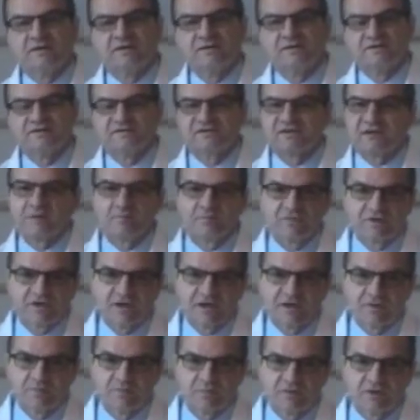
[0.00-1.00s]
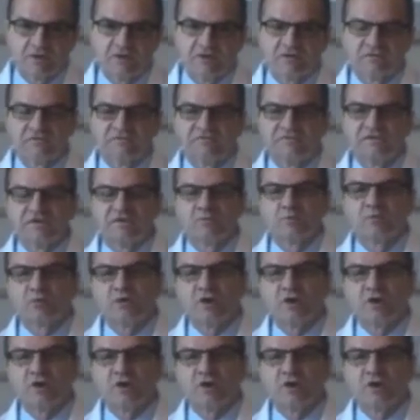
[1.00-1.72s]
some type of